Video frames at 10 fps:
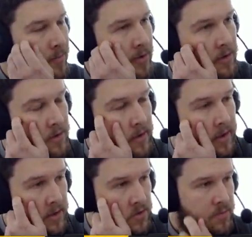but you don't
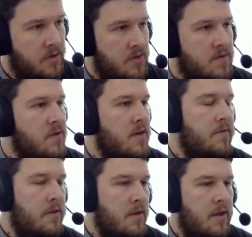get extra points for
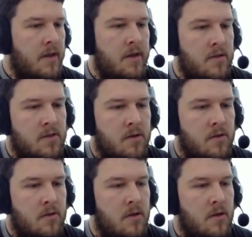driver of the day, so